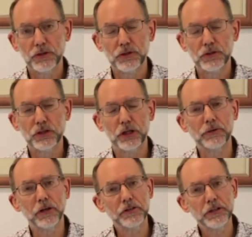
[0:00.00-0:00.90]
So I'm
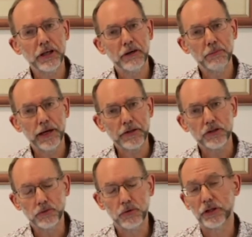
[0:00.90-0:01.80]
going to come back
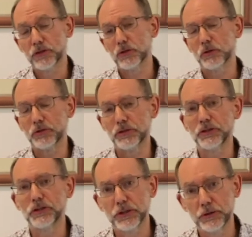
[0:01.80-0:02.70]
to what I talked to the
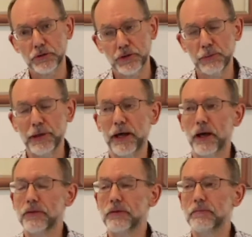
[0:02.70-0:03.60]
children
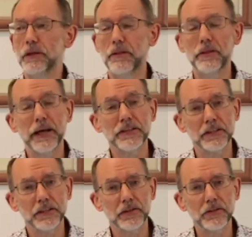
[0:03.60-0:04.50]
about, and that
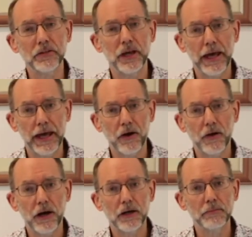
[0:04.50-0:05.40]
is
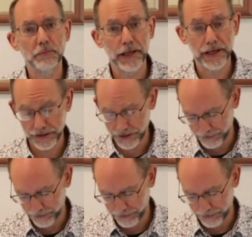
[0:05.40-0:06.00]
our bed.